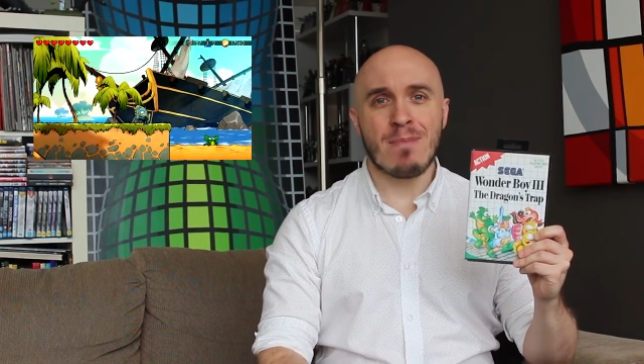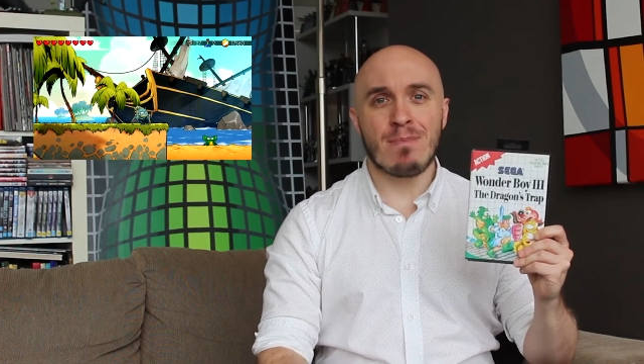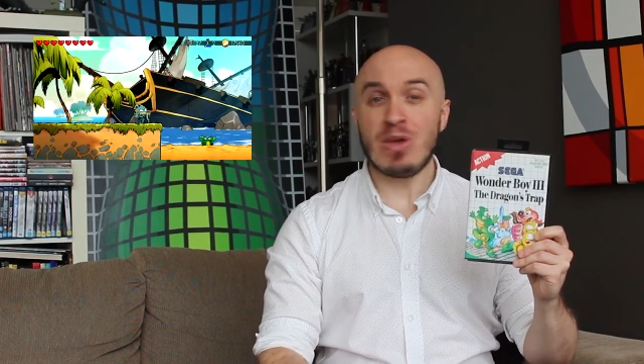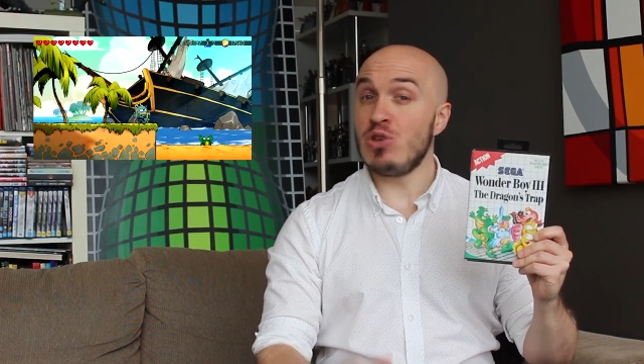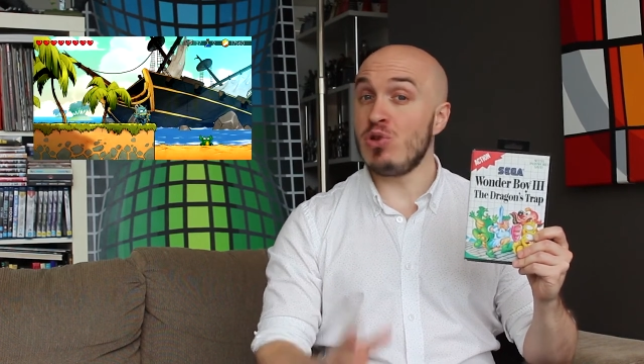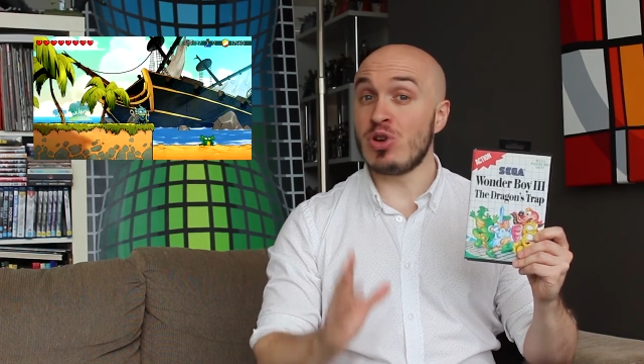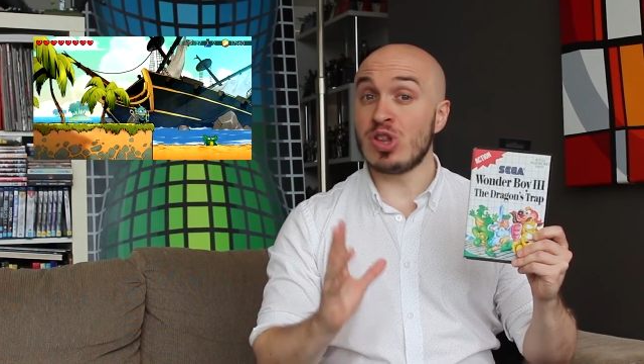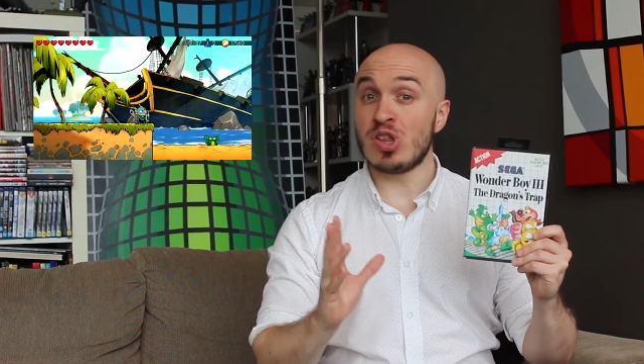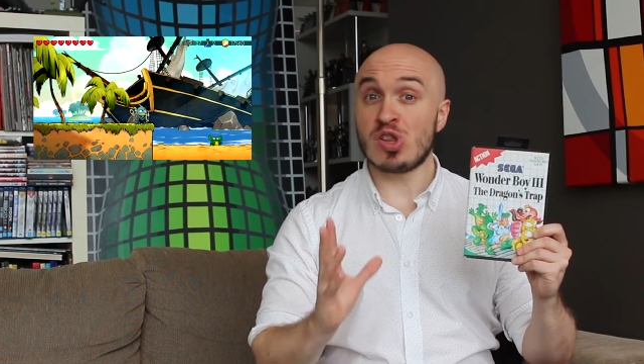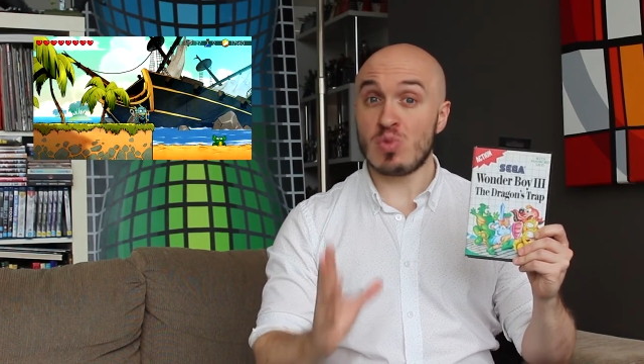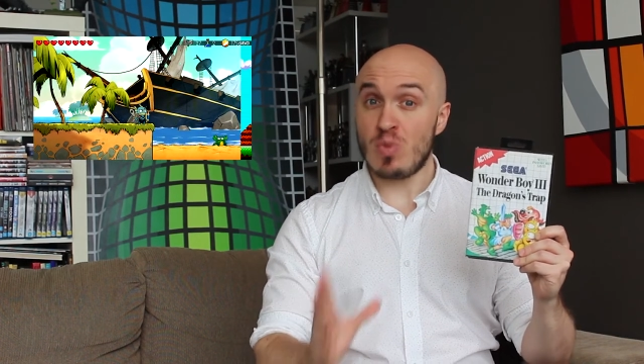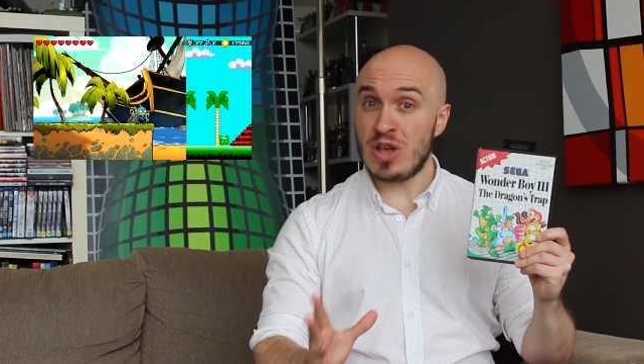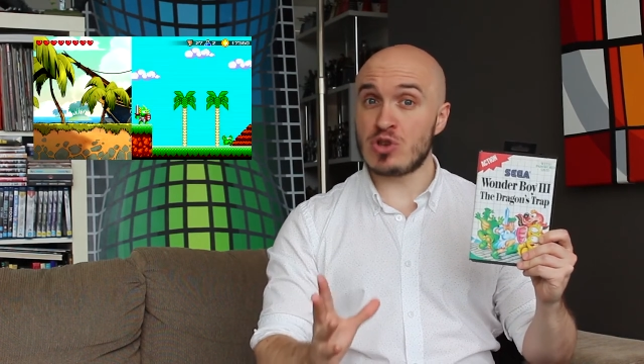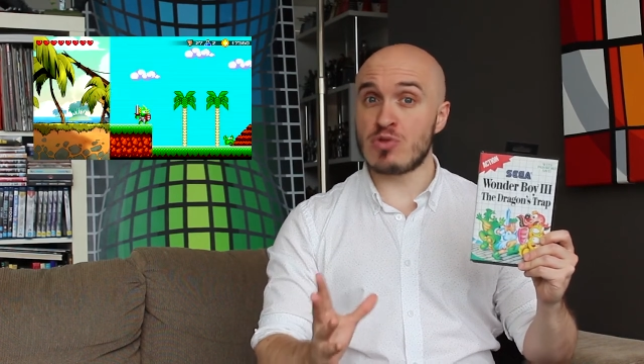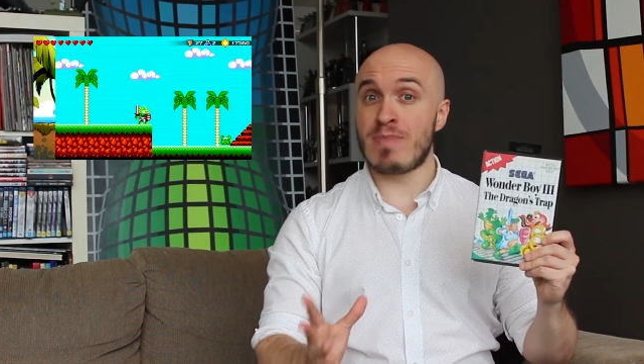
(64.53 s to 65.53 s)
But you can
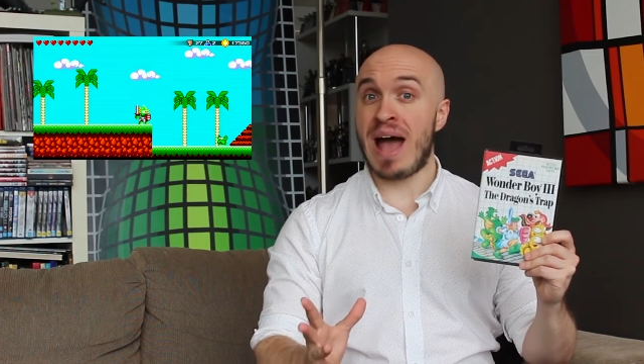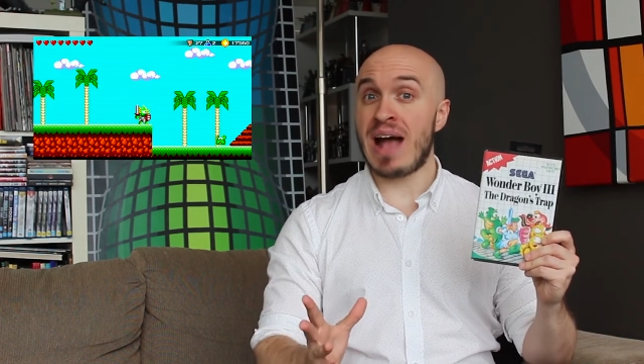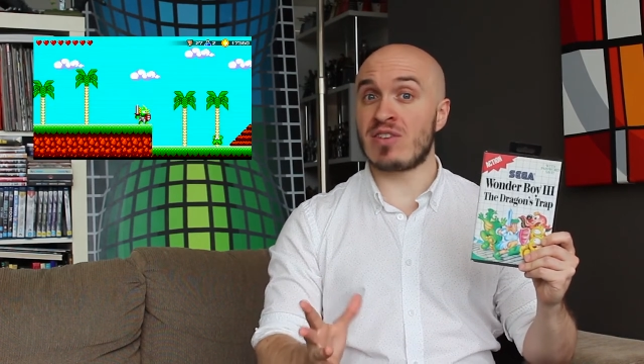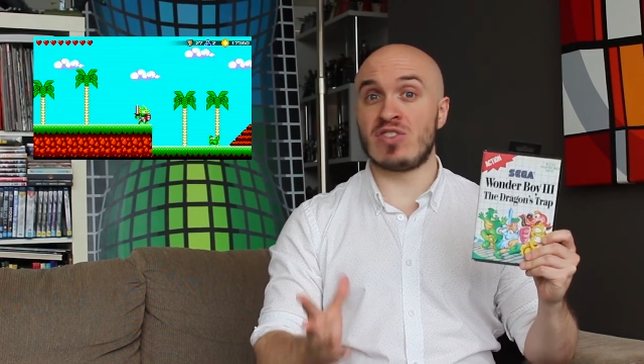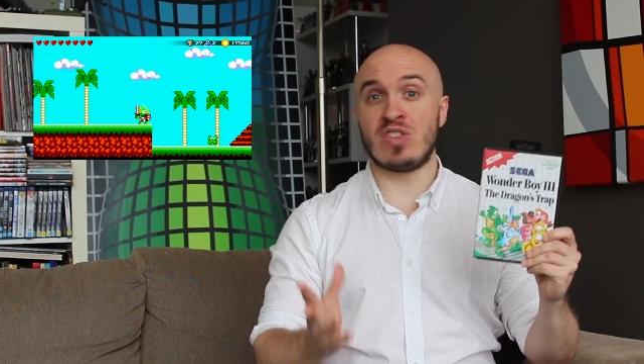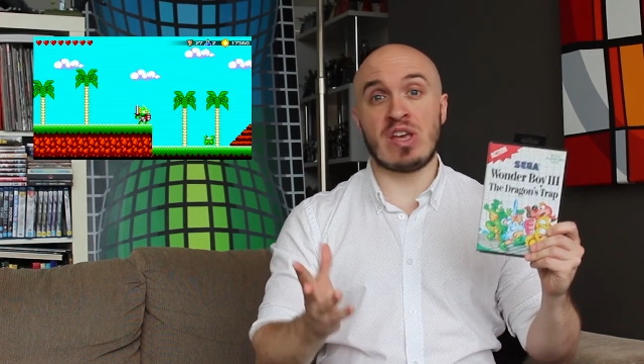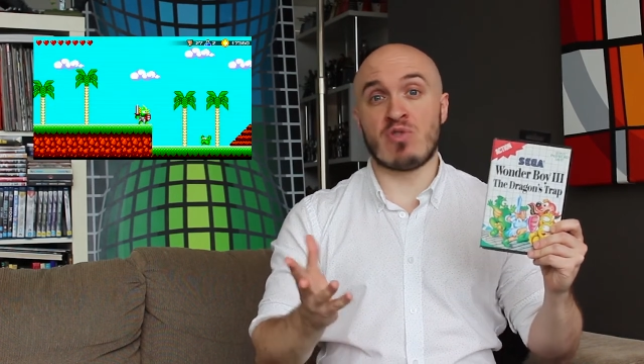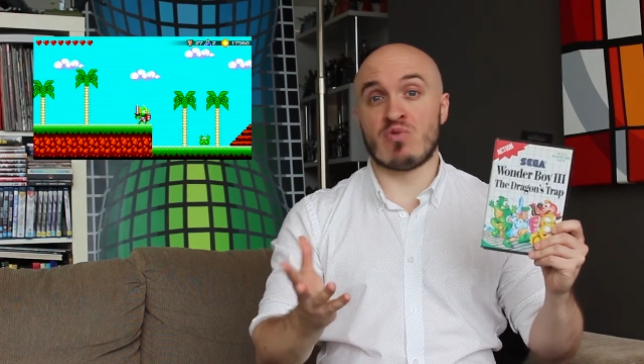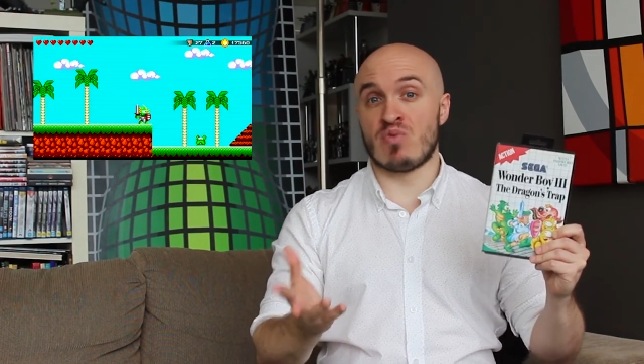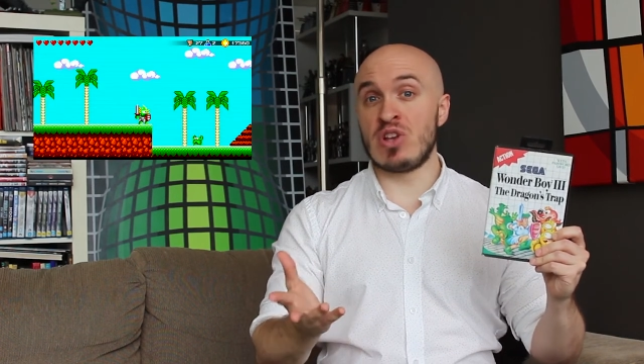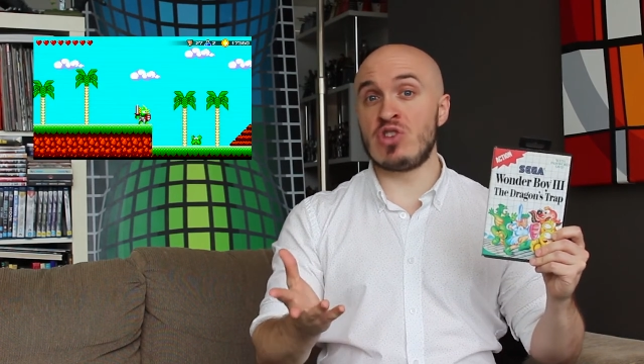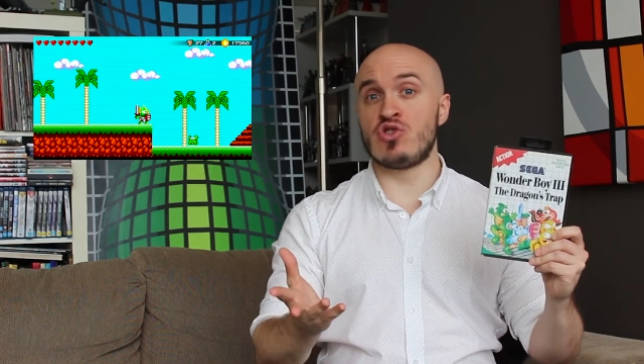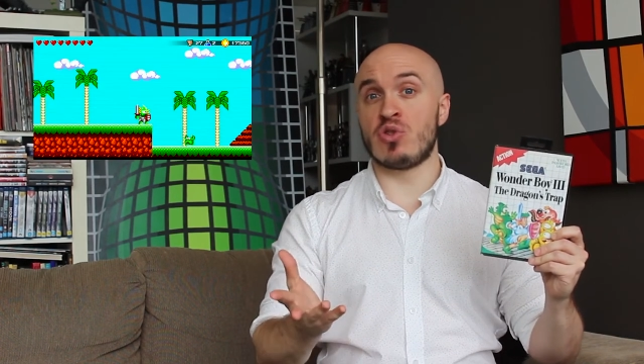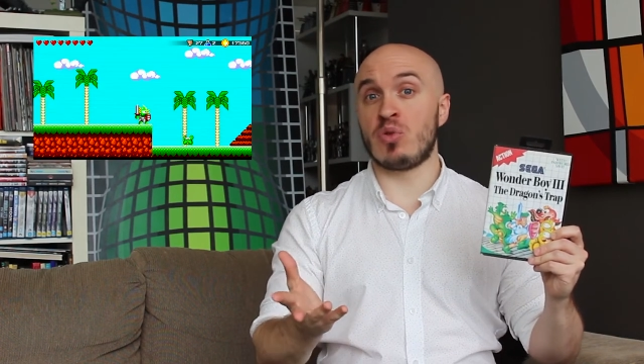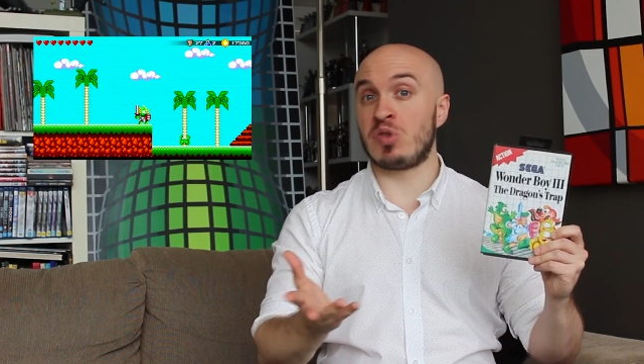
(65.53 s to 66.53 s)
switch back to the
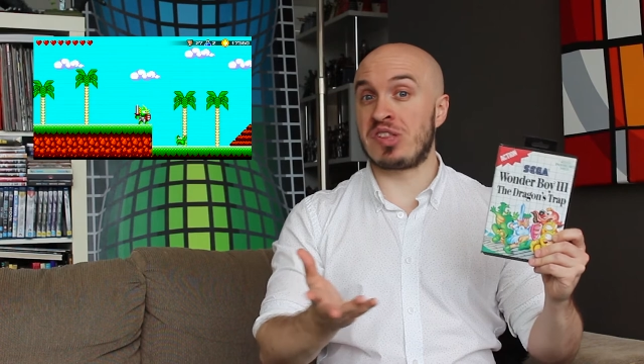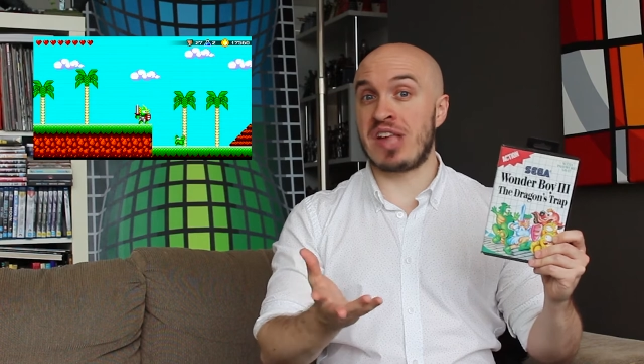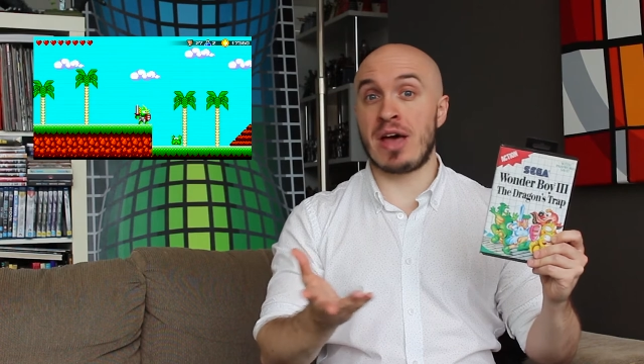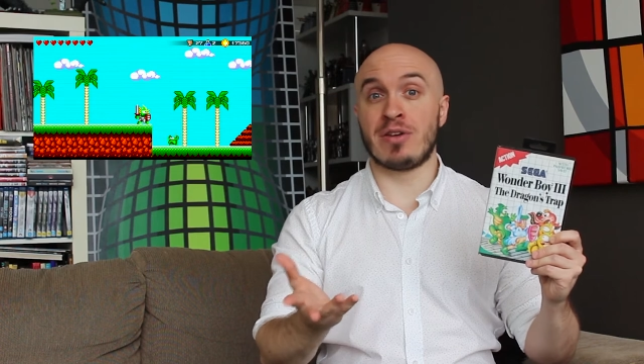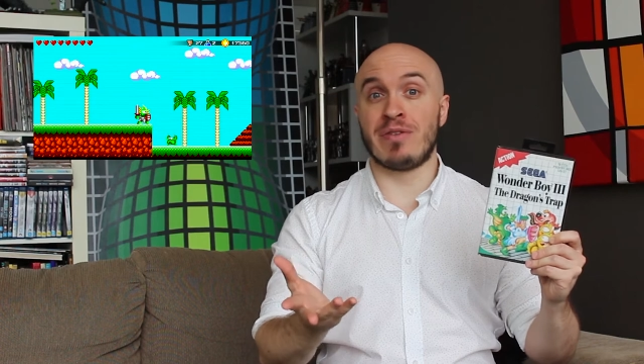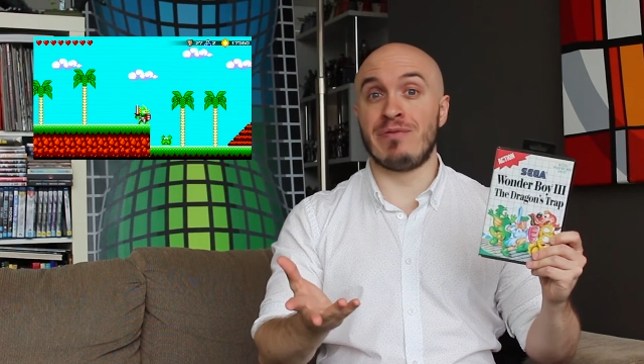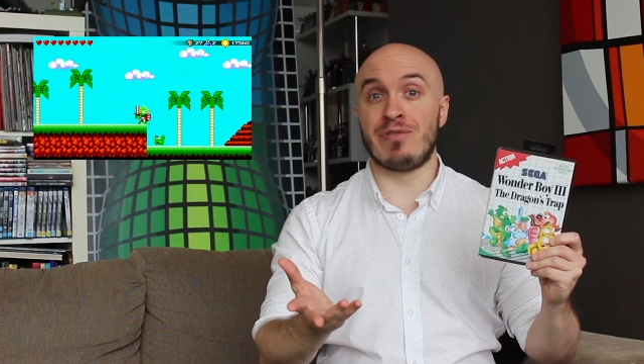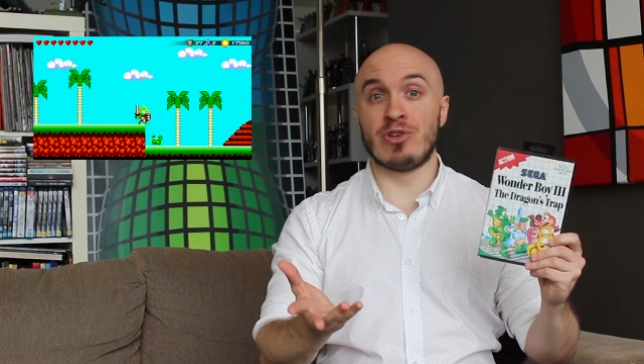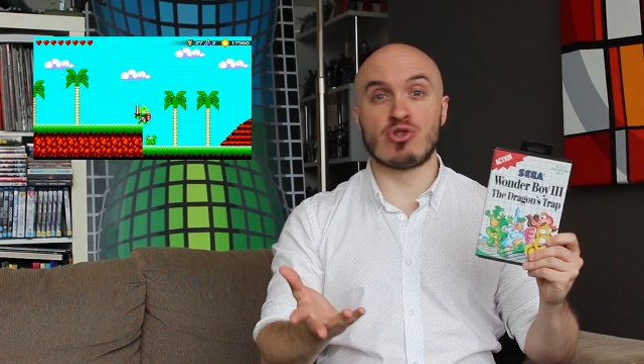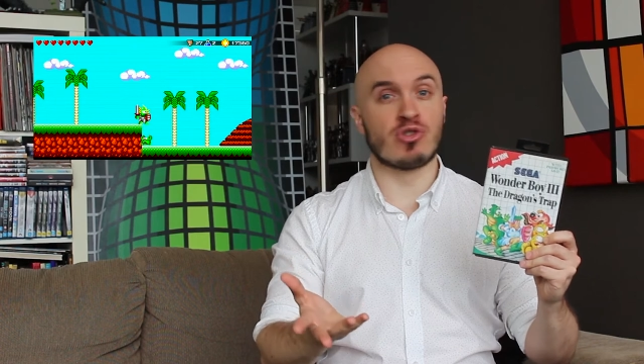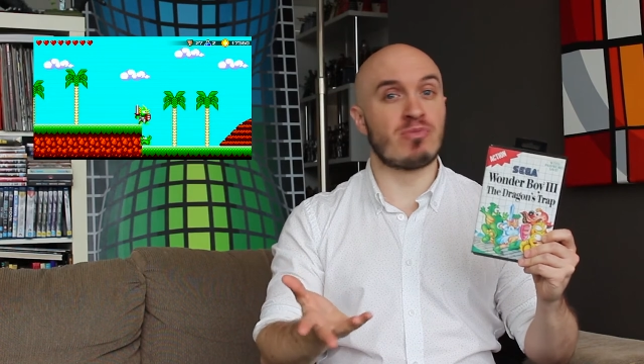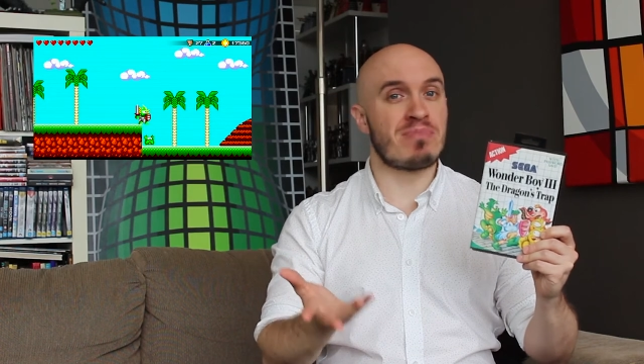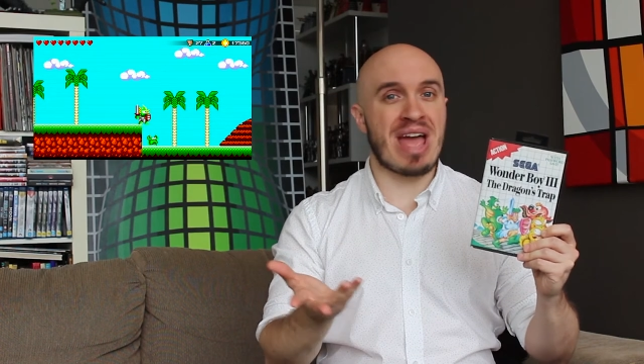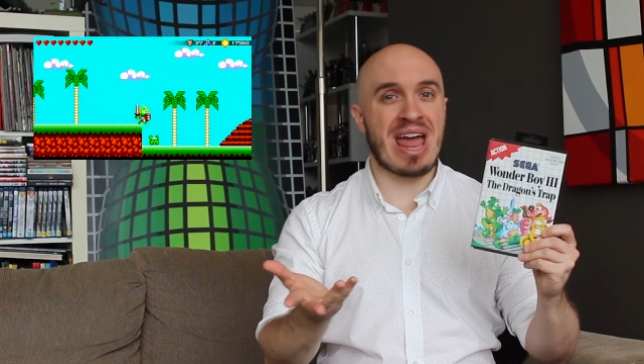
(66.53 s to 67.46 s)
original sound and vision